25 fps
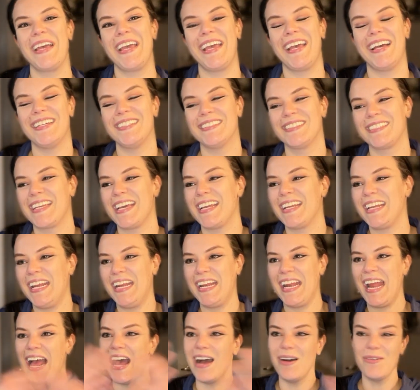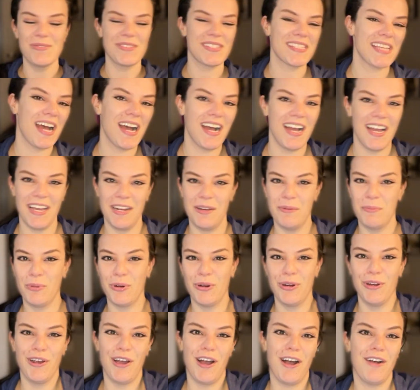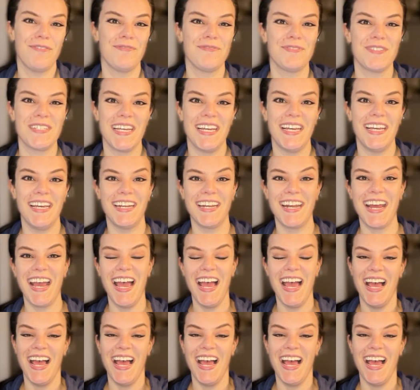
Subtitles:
and getting outside more often.